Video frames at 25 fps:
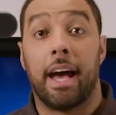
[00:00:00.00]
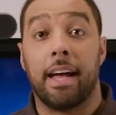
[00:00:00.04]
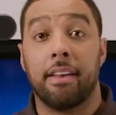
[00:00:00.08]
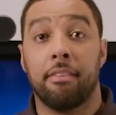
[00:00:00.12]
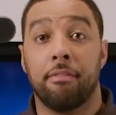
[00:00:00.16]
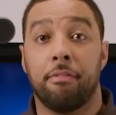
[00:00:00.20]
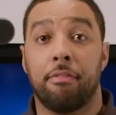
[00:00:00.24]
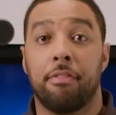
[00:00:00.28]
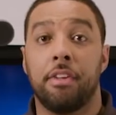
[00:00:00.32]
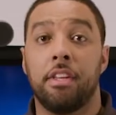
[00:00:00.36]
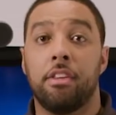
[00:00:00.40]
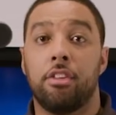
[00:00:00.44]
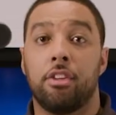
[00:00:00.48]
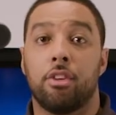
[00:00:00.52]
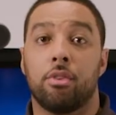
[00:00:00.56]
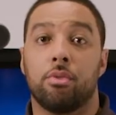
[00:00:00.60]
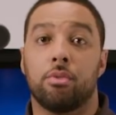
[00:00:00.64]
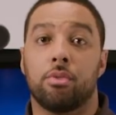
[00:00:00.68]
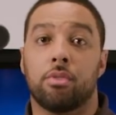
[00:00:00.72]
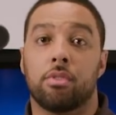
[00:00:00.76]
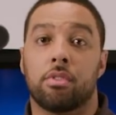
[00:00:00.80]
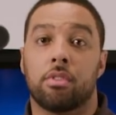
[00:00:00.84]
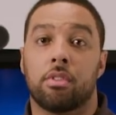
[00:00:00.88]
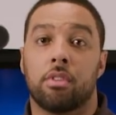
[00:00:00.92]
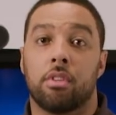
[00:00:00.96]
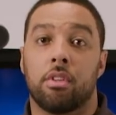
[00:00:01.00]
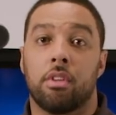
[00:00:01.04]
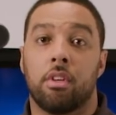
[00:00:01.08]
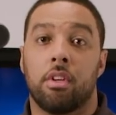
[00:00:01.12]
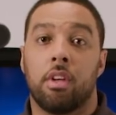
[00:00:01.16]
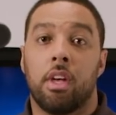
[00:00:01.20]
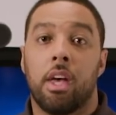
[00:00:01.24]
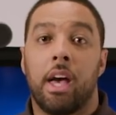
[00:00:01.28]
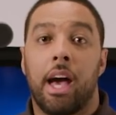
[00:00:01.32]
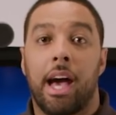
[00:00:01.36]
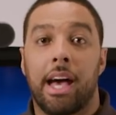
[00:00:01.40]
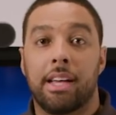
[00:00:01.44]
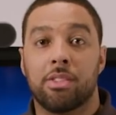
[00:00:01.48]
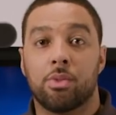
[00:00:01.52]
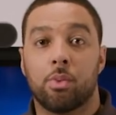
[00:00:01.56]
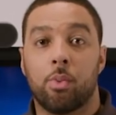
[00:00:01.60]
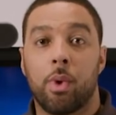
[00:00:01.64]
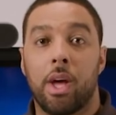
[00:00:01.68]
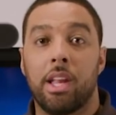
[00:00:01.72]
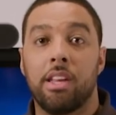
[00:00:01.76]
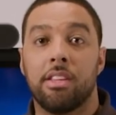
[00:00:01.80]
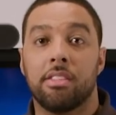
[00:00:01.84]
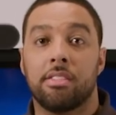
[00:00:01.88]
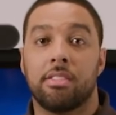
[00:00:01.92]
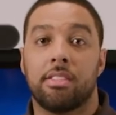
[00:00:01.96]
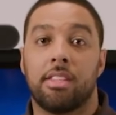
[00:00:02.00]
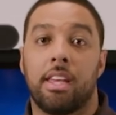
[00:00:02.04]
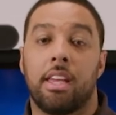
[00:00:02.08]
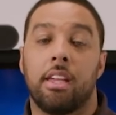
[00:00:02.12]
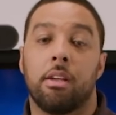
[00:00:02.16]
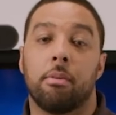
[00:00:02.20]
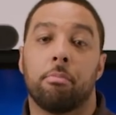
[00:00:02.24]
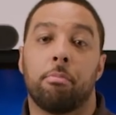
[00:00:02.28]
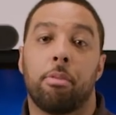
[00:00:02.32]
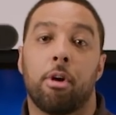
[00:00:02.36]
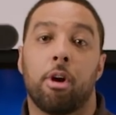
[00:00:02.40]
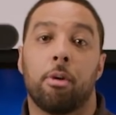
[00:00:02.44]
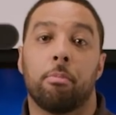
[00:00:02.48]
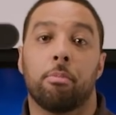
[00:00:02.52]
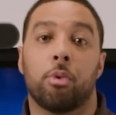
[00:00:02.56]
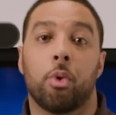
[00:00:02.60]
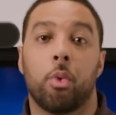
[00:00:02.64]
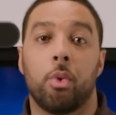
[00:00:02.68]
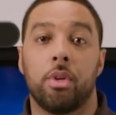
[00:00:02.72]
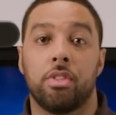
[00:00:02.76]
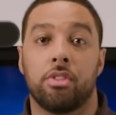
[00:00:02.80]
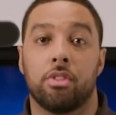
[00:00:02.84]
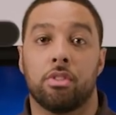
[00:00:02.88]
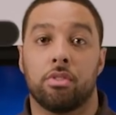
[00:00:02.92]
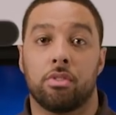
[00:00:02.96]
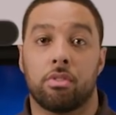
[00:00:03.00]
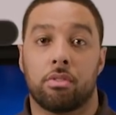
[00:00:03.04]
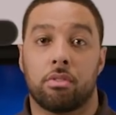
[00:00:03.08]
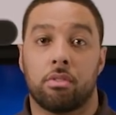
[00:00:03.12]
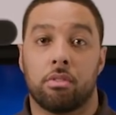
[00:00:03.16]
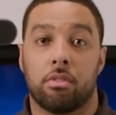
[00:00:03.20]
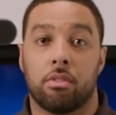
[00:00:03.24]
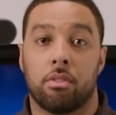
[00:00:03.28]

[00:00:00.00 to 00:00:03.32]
and videos, as well as take pop quizzes.